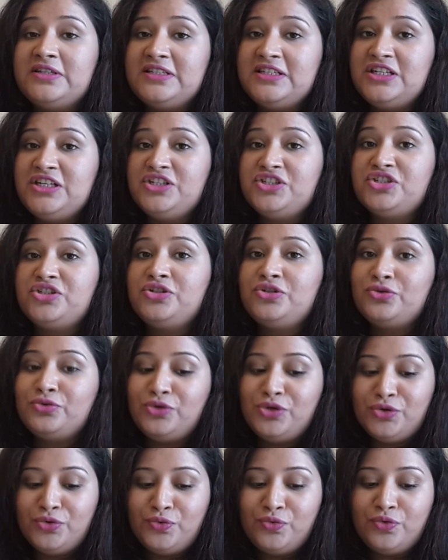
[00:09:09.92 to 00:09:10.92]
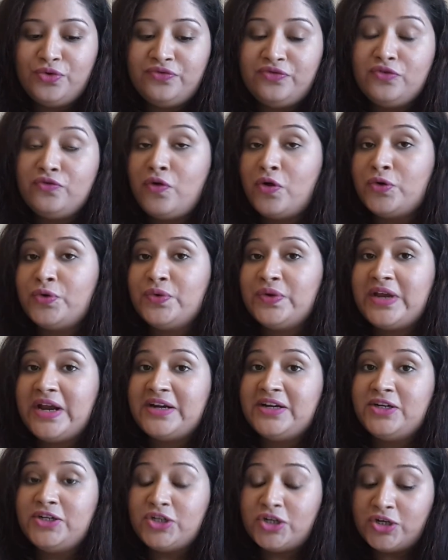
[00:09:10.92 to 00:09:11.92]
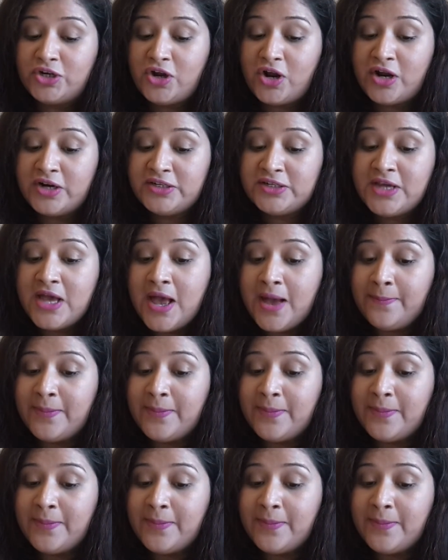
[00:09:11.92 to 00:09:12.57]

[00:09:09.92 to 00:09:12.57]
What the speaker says: decision to you if you want to get it or not,